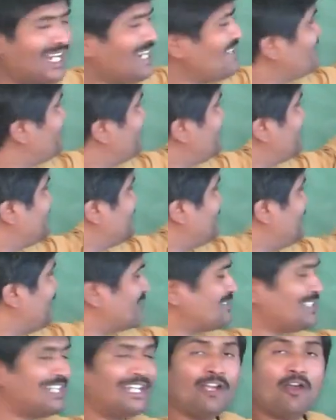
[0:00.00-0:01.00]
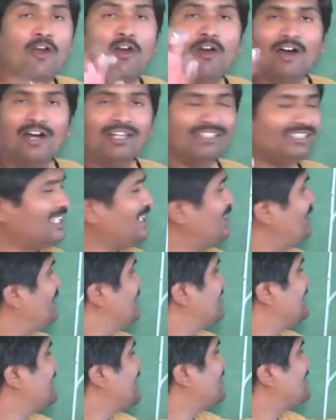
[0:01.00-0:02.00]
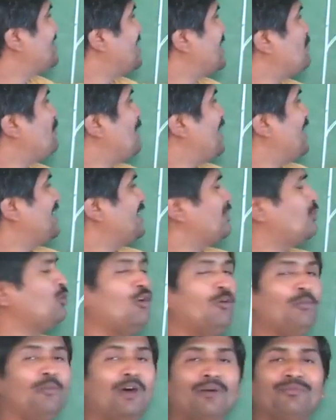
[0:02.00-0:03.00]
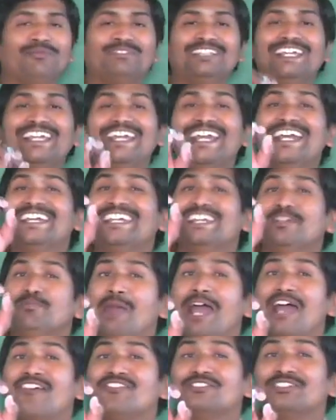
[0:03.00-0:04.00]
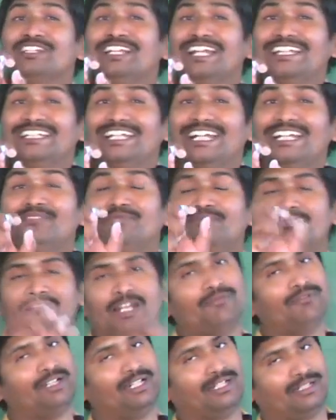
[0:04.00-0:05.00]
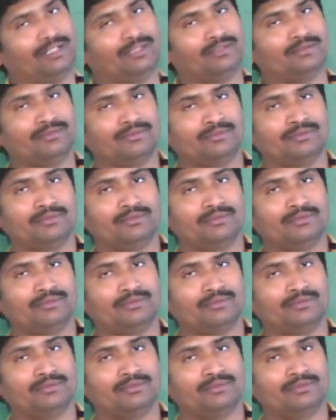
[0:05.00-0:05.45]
grains is dusting on the stigmatic lobe of the emasculated flower.